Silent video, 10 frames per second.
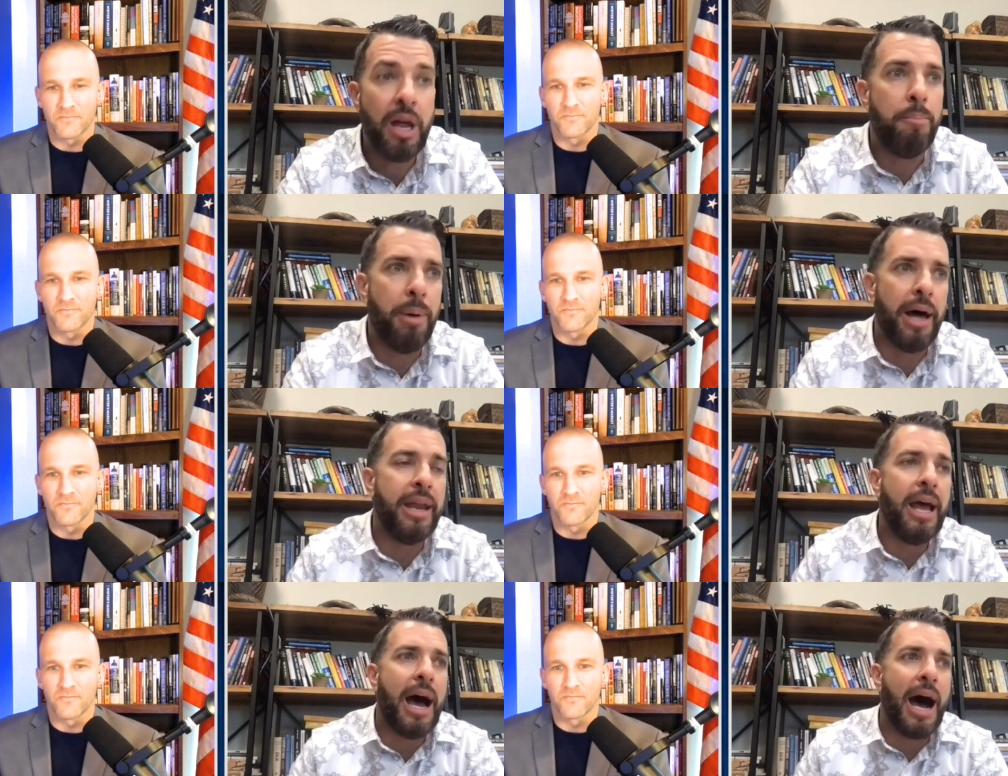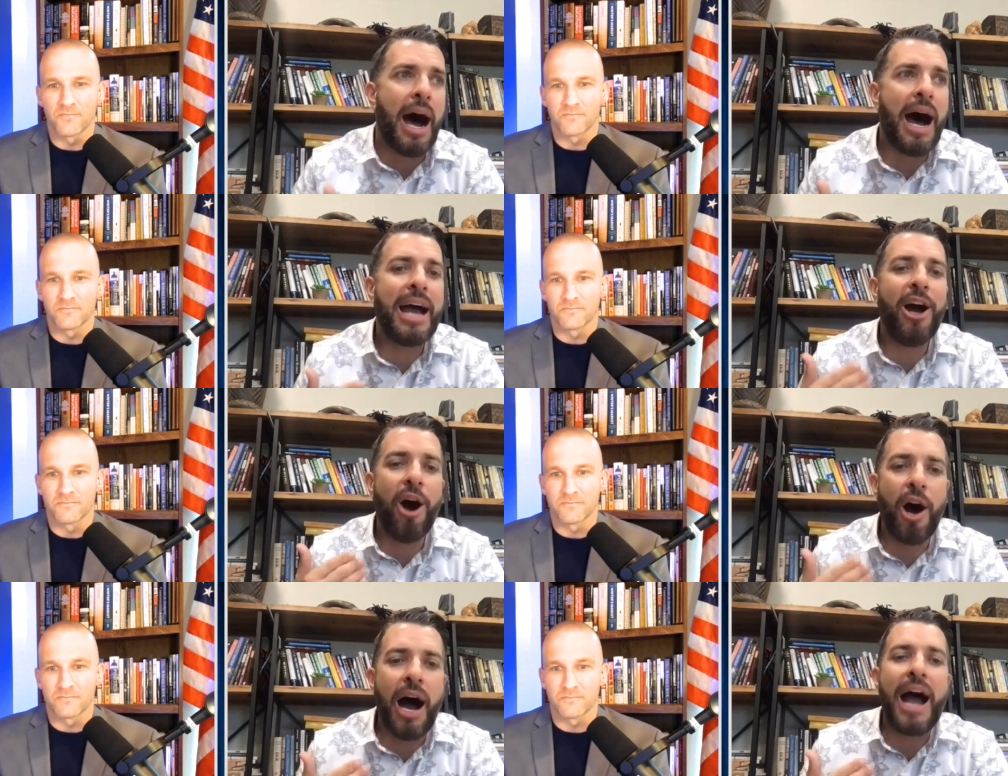Speaker 1: But I
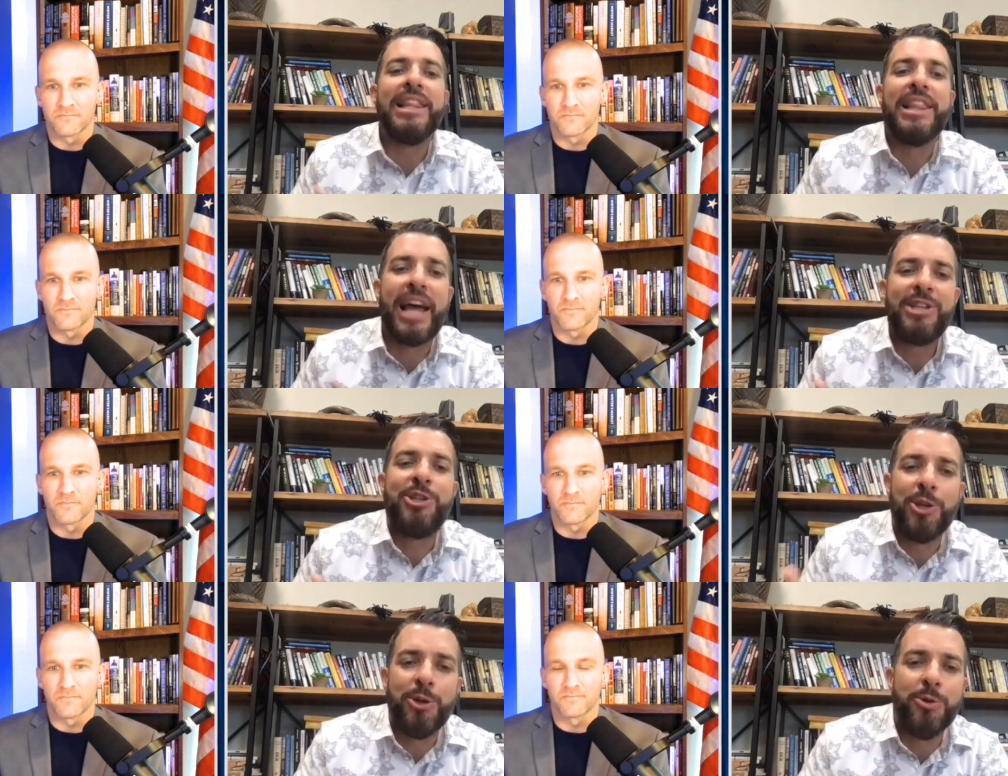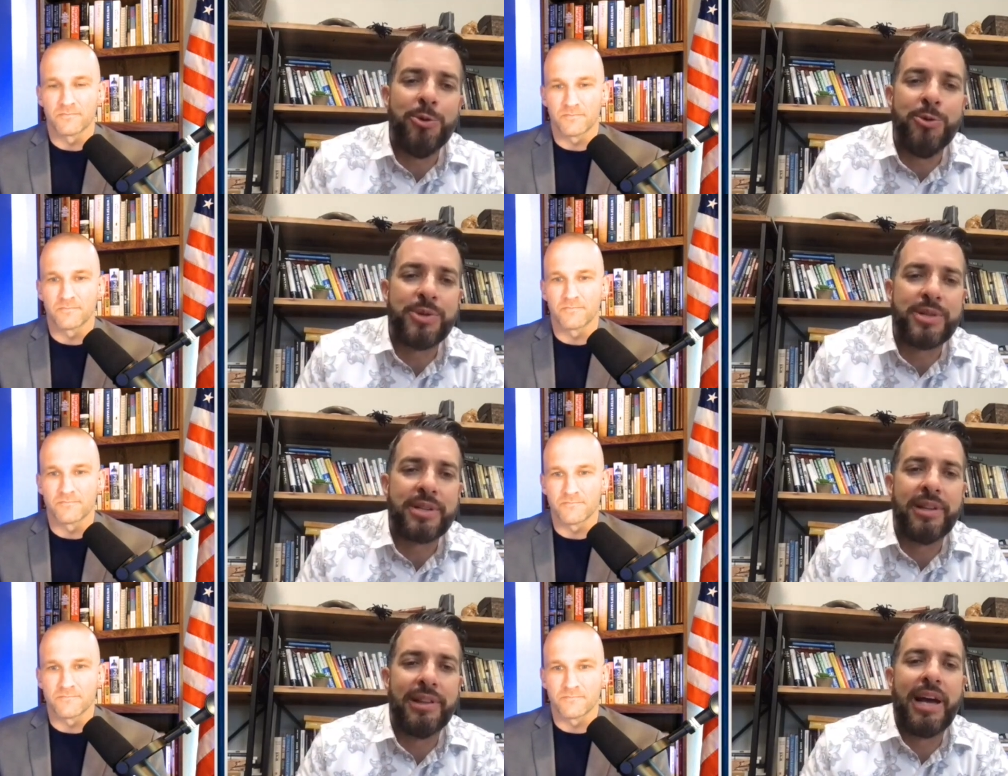like to
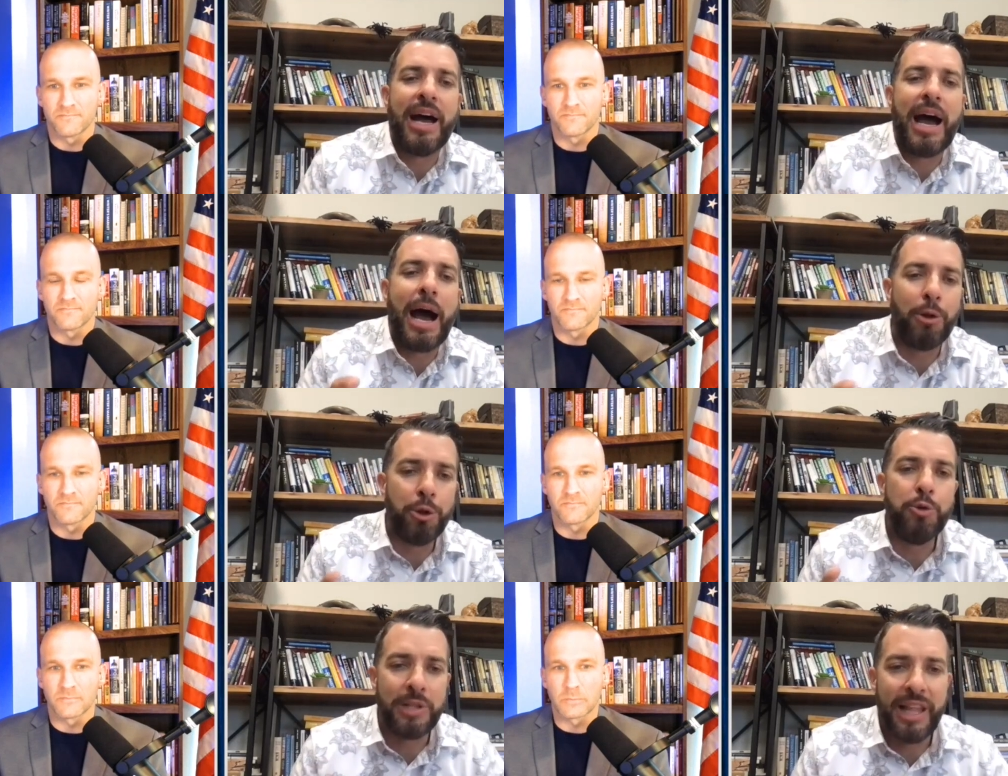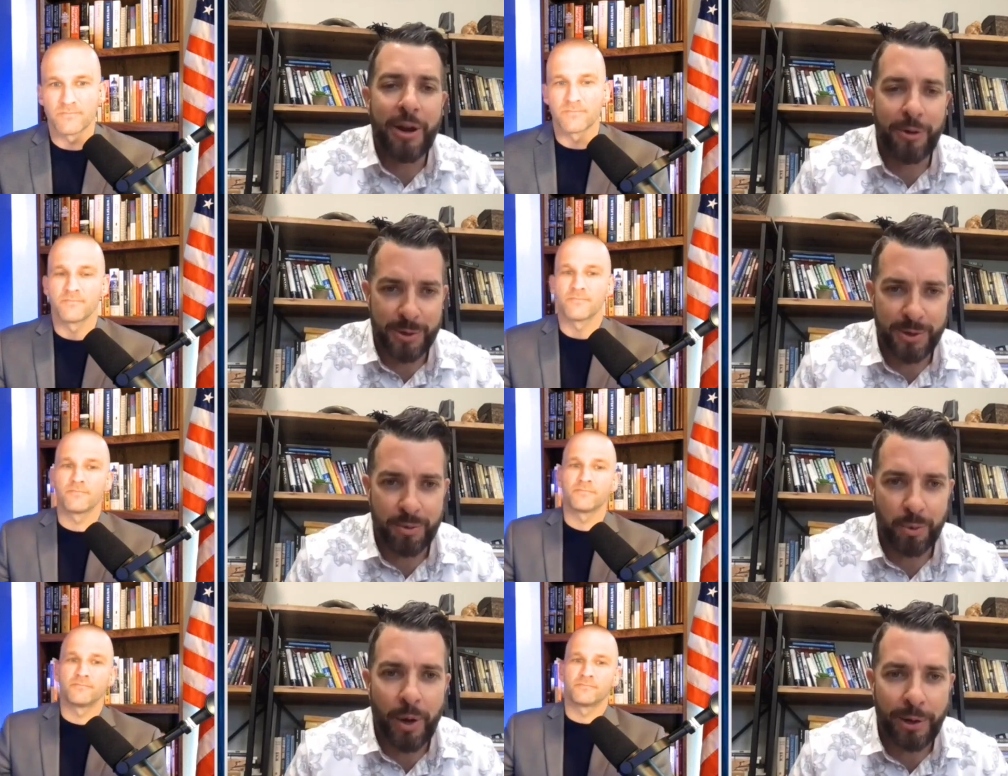use, I'll use letters
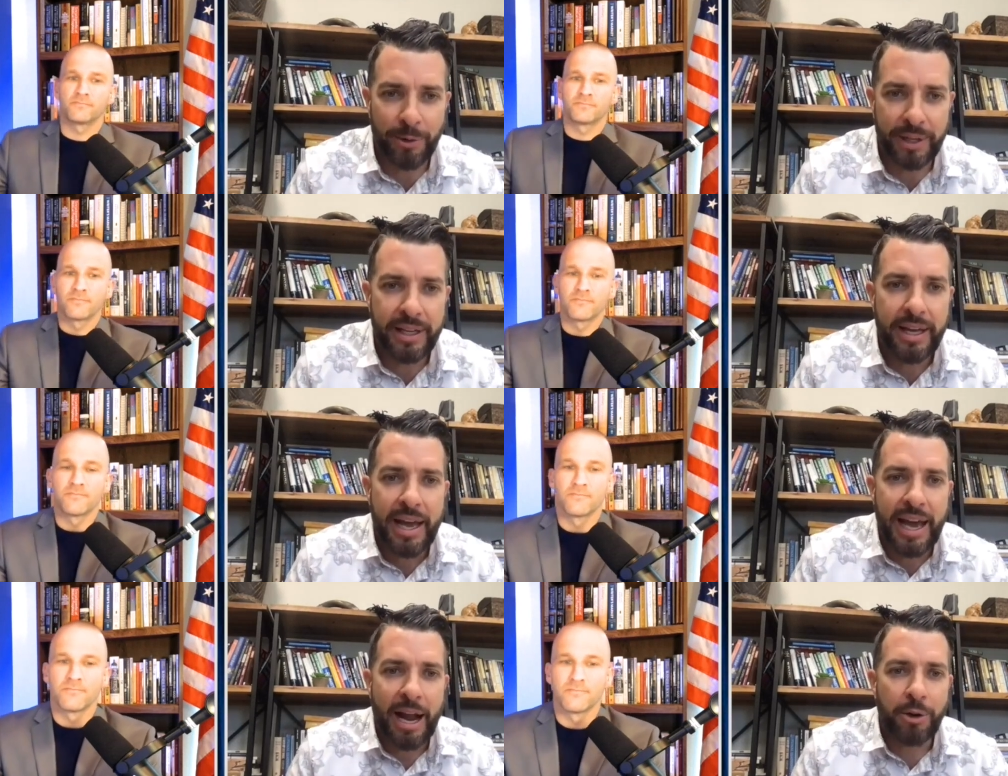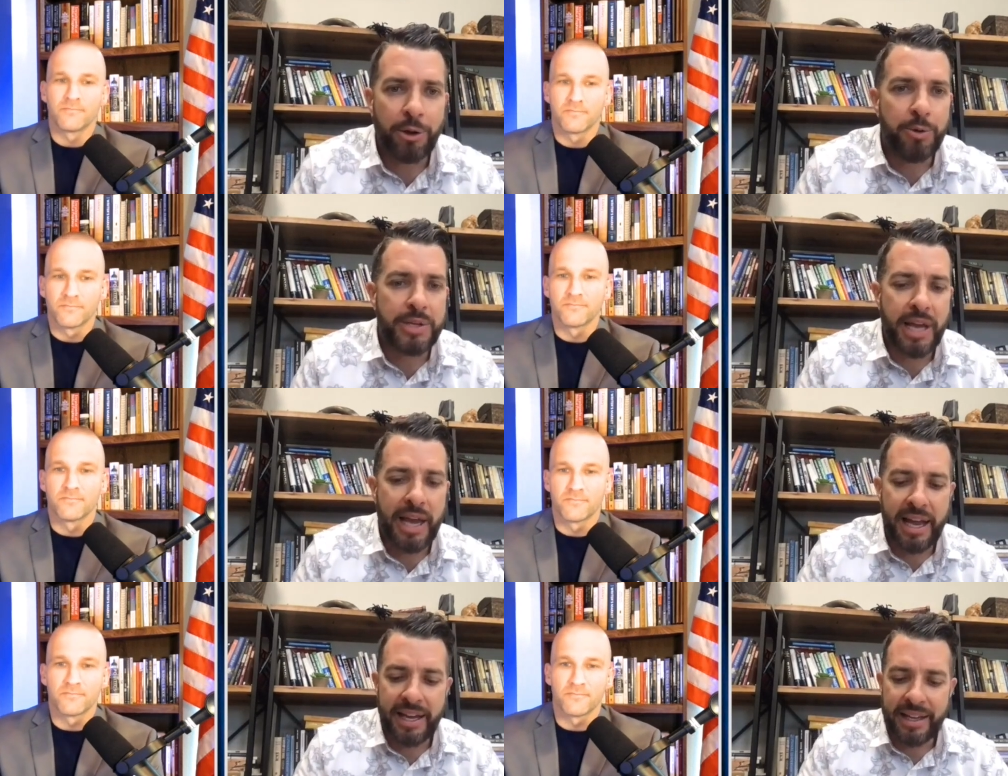regularly, and I'll use
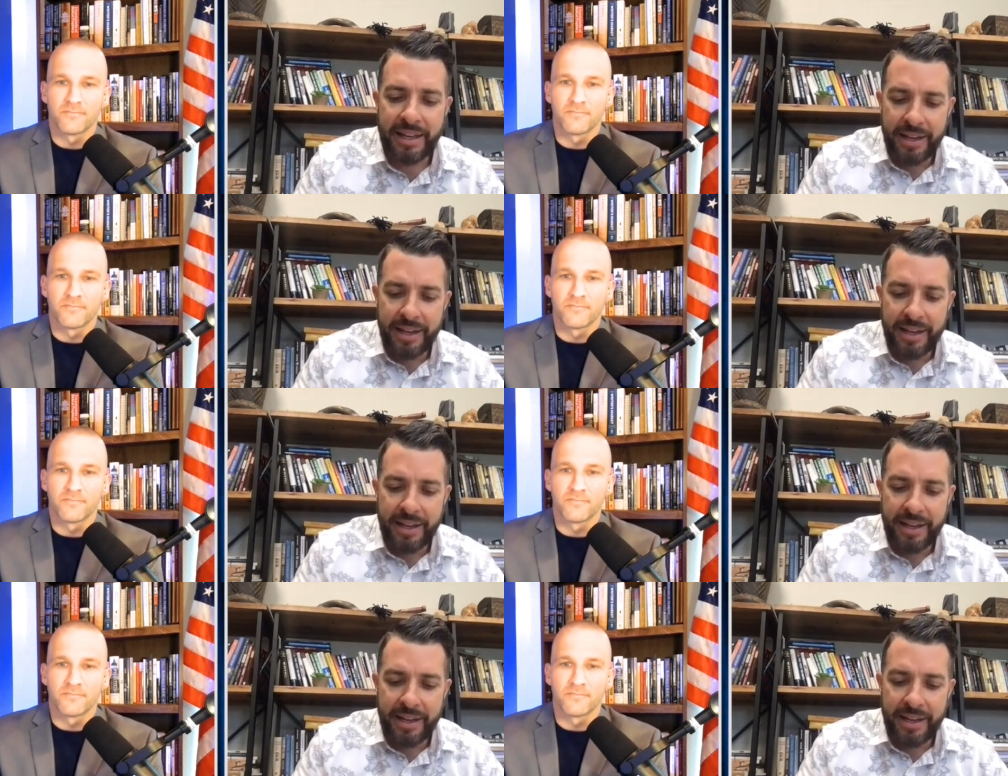a